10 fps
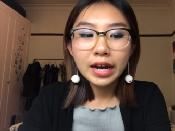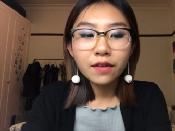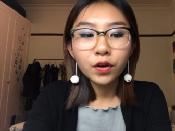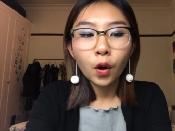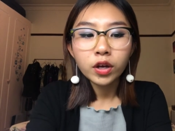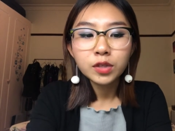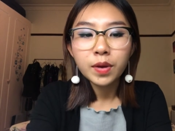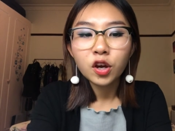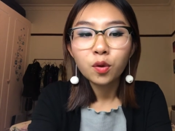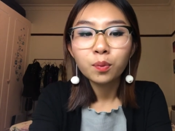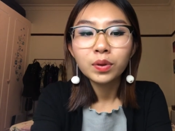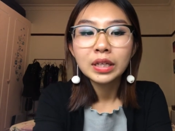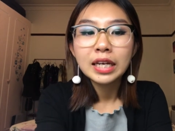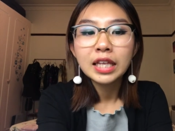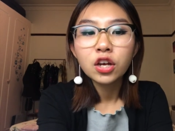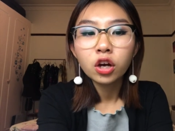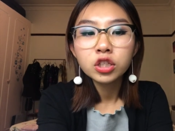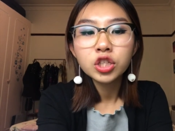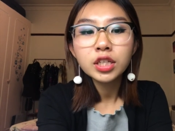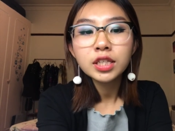never going to be completely
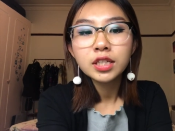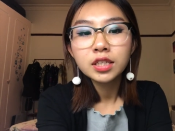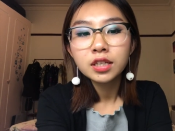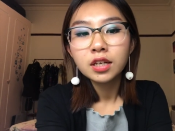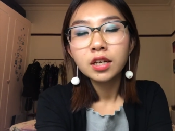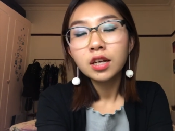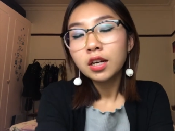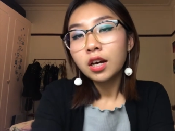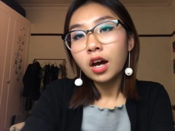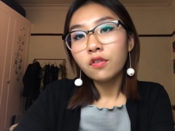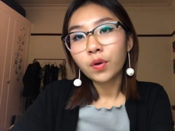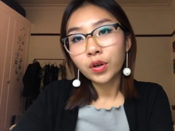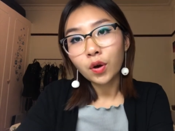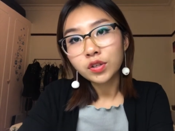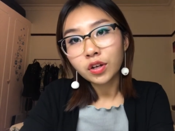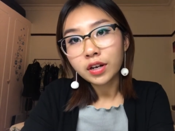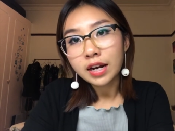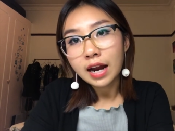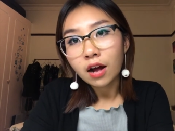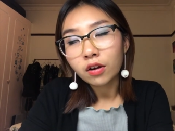conscious of what goes on
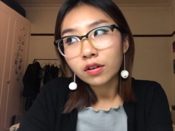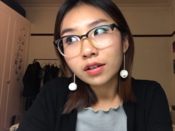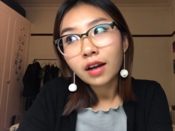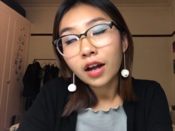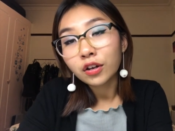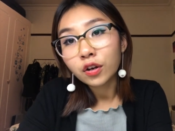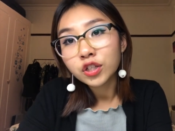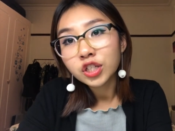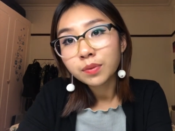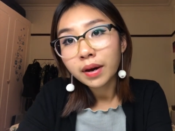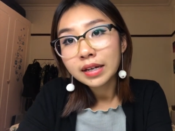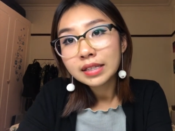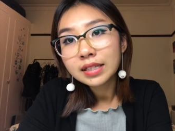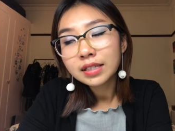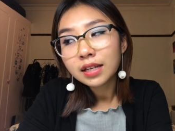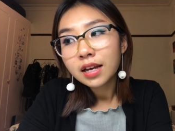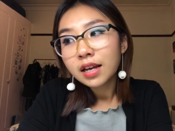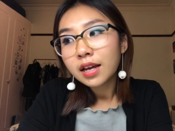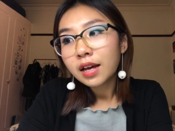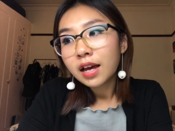in our unconscious minds.
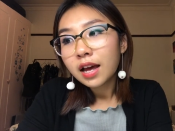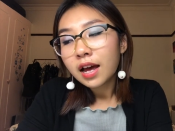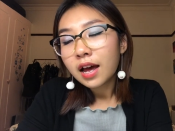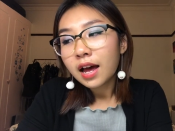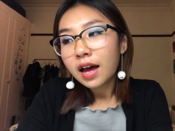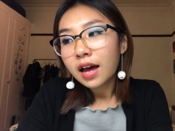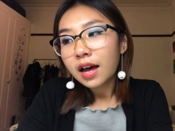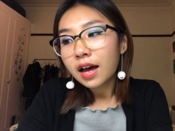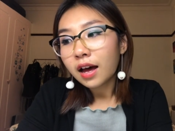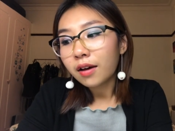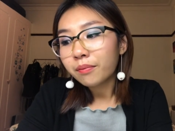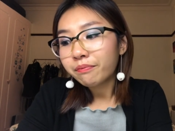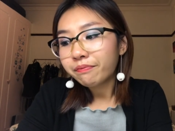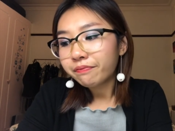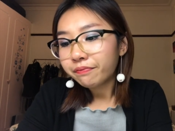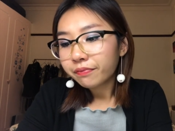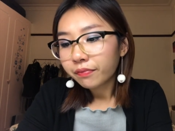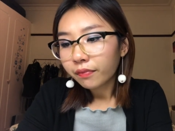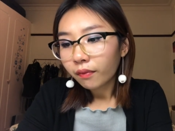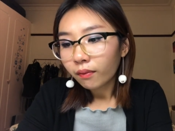Um,
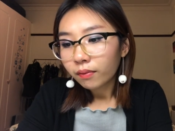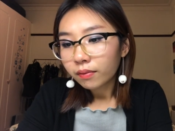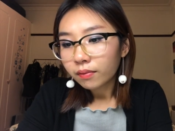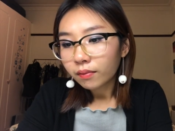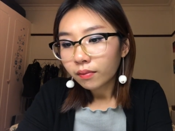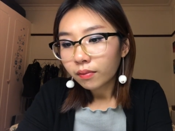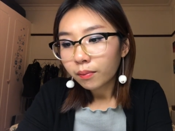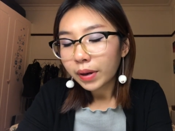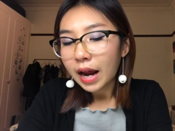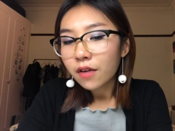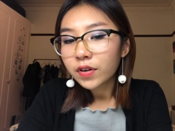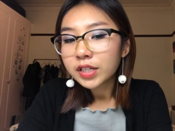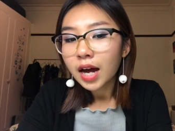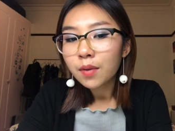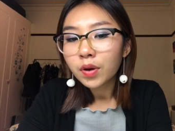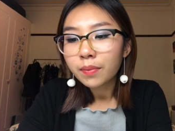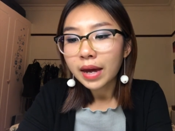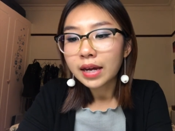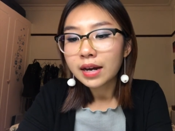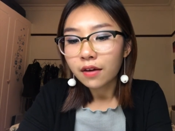but every time we
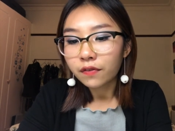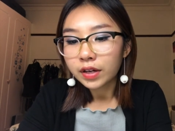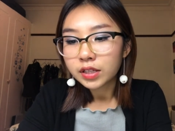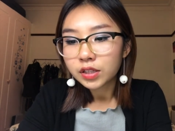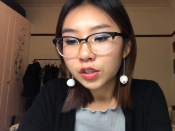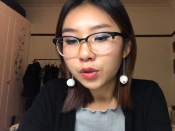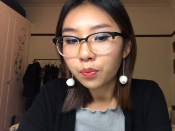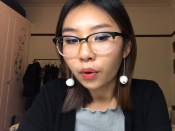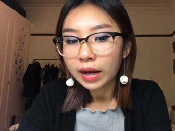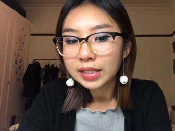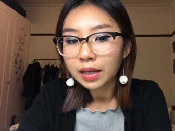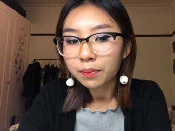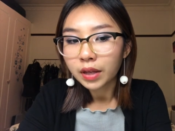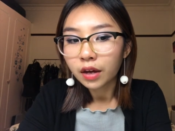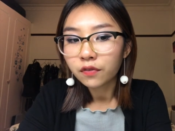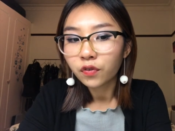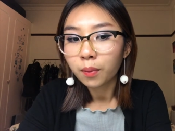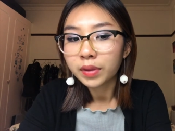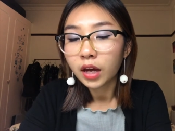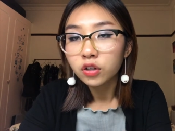make an effort to bring something
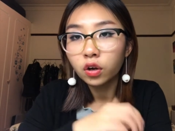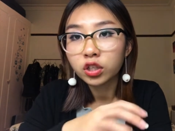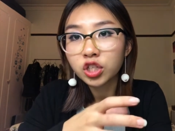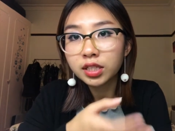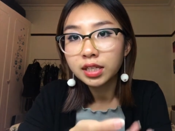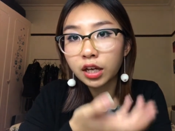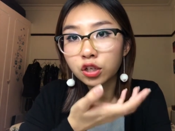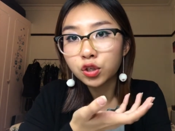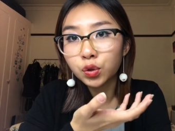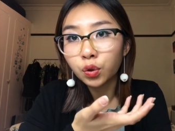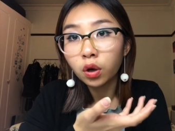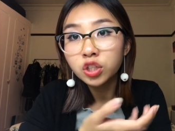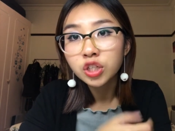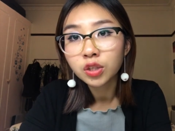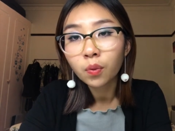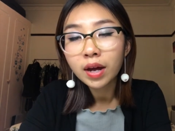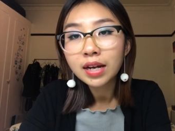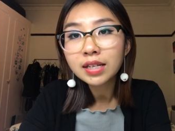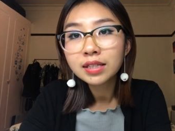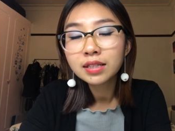from the unconscious into conscious
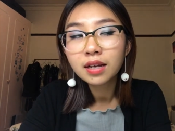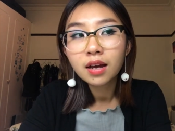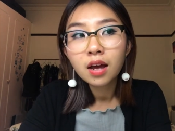awareness,